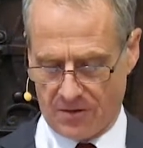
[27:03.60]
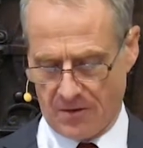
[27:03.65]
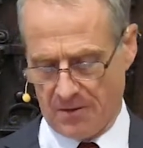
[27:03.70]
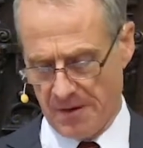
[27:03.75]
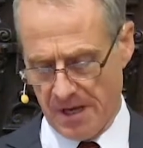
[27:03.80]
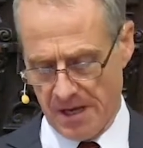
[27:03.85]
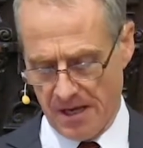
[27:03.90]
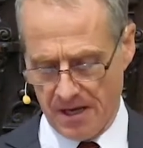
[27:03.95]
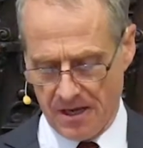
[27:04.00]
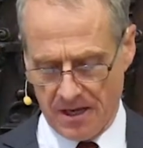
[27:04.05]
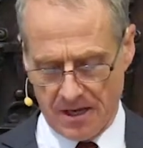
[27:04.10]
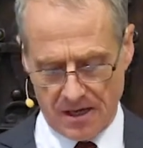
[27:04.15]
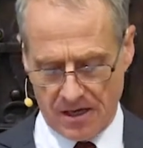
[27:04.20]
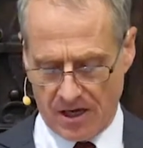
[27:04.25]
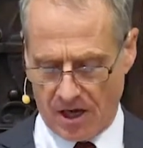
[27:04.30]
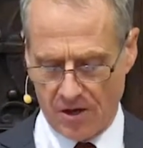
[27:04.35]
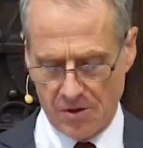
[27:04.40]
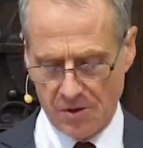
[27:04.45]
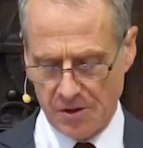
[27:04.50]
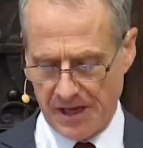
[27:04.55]
or
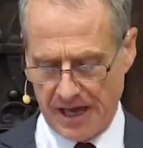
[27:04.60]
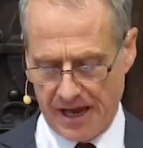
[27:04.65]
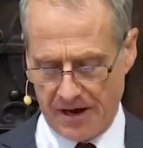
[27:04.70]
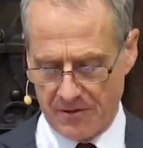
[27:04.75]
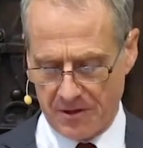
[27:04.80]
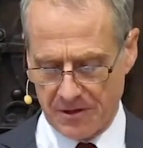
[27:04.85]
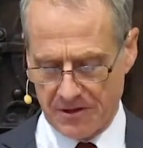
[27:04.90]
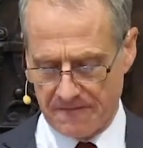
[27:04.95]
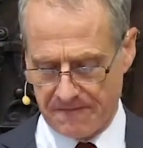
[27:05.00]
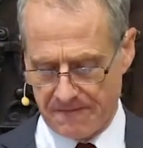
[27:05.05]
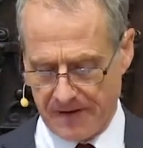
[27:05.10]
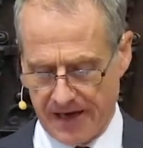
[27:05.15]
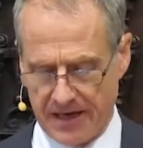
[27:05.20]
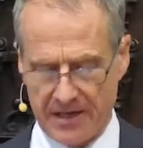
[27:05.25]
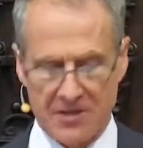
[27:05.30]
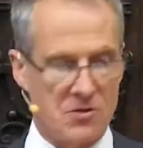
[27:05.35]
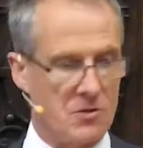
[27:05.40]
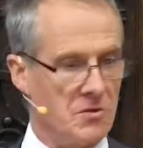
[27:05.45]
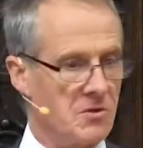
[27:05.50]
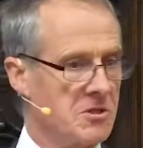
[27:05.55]
cold air on the
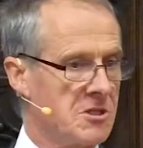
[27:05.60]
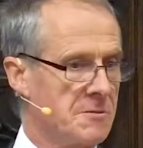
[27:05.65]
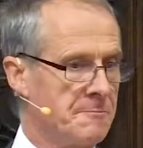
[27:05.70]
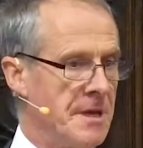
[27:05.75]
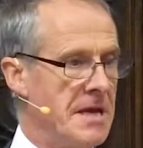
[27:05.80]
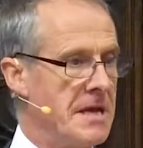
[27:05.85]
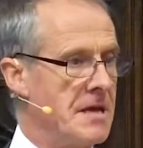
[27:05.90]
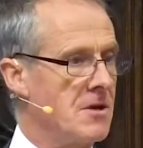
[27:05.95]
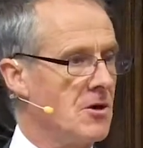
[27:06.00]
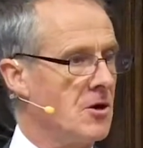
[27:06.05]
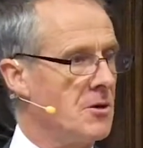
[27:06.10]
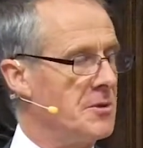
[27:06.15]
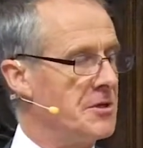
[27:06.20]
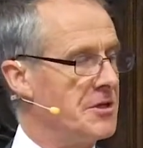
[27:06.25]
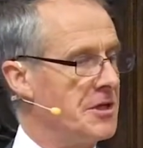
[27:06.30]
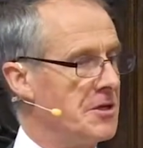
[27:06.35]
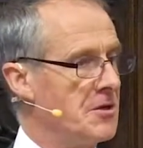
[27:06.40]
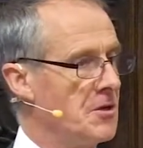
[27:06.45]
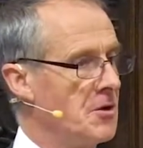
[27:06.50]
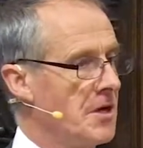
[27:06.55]
face or speak
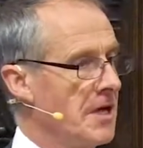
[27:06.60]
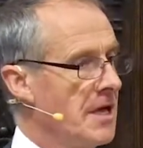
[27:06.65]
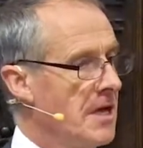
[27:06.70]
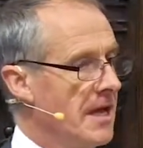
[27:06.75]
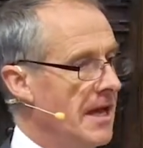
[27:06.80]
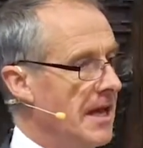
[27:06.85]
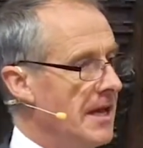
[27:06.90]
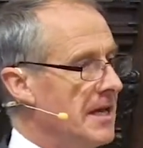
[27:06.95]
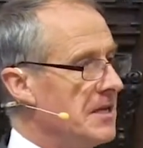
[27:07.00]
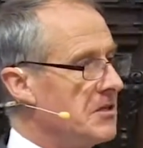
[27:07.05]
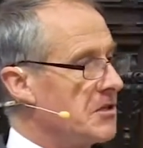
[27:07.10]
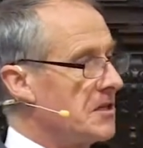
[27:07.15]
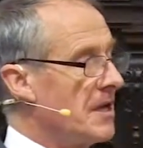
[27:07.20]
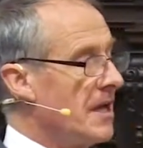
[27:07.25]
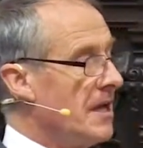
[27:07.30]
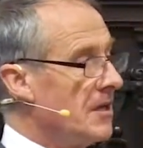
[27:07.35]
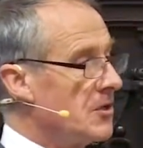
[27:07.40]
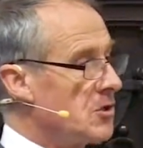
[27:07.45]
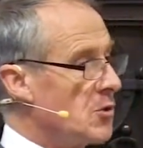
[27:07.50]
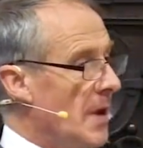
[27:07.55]
gobbledygook. It is
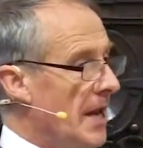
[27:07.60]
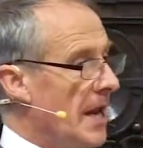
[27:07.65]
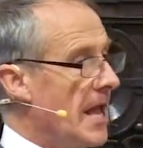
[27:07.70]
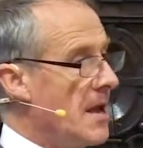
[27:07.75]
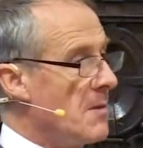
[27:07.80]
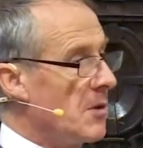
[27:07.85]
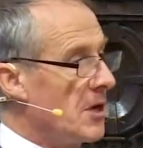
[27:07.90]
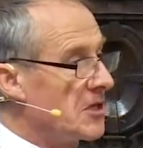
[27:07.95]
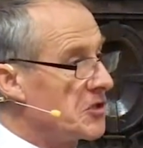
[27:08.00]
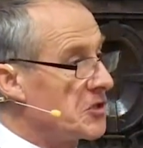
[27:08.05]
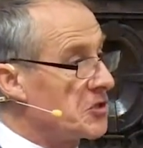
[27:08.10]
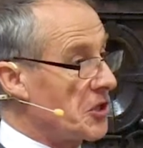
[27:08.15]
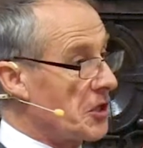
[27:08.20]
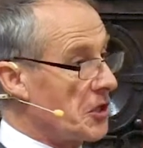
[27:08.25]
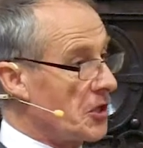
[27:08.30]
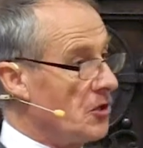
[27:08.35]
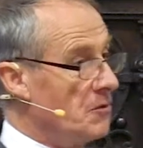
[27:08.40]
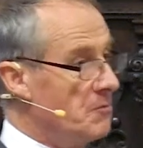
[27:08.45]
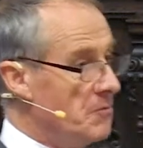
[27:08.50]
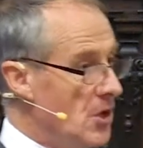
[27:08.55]
to enable us to
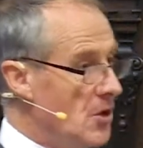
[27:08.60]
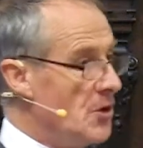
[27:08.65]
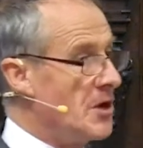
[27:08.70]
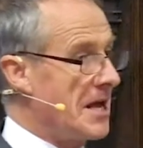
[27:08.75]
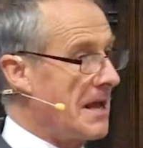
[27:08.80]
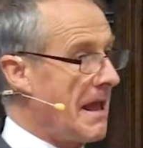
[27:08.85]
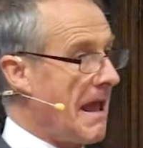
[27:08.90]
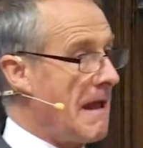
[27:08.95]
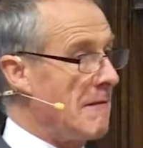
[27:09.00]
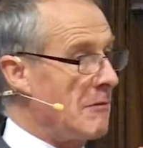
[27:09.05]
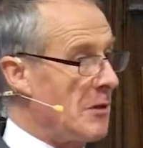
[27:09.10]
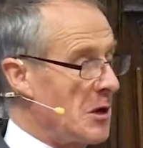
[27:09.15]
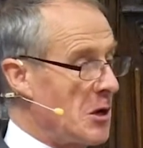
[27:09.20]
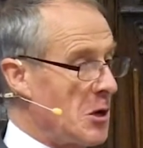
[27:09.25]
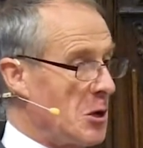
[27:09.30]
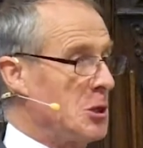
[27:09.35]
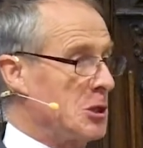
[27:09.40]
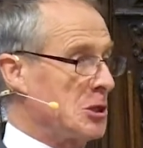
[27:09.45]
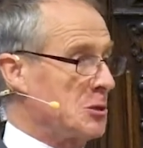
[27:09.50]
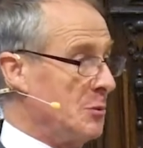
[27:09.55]
communicate the
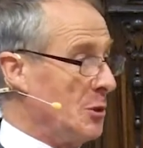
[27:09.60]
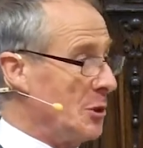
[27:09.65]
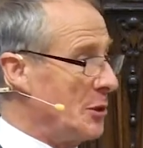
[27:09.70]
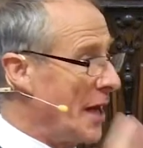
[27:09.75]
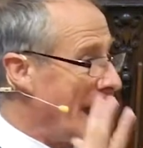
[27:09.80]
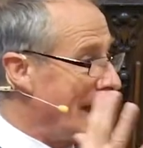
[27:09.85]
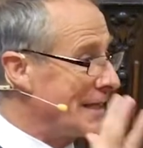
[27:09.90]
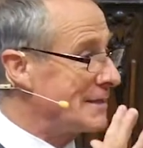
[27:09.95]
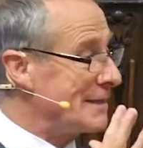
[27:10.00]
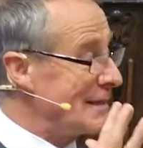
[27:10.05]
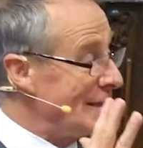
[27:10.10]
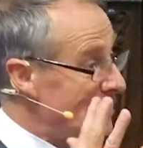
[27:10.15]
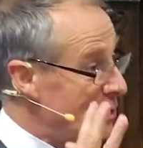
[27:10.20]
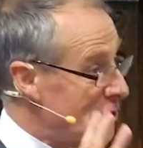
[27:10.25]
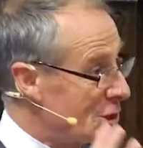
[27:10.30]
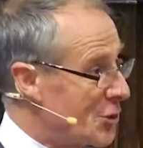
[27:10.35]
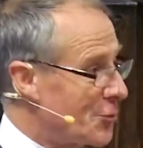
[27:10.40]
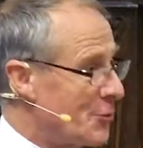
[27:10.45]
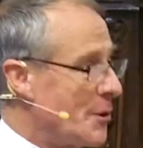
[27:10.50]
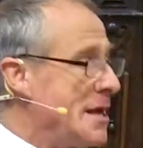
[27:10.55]
gospel. That's his
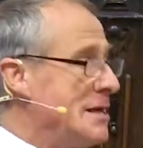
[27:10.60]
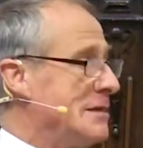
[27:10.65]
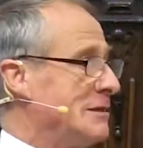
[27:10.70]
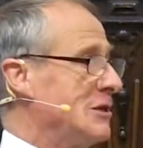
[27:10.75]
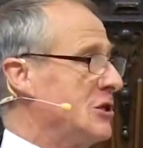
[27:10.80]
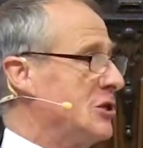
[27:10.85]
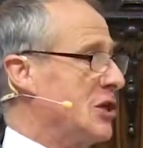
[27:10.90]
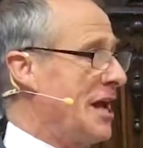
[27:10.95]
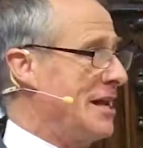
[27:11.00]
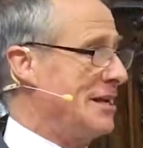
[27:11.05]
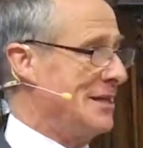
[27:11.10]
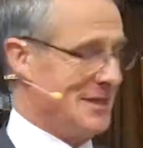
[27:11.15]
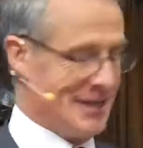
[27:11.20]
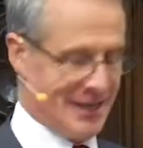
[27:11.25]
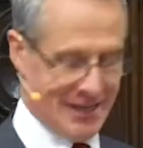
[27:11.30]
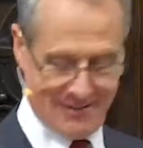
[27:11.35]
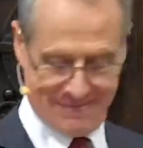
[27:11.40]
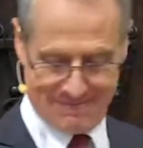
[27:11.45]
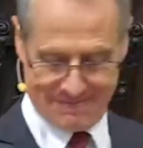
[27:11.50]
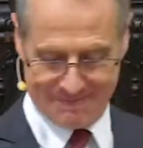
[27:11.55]
great agenda.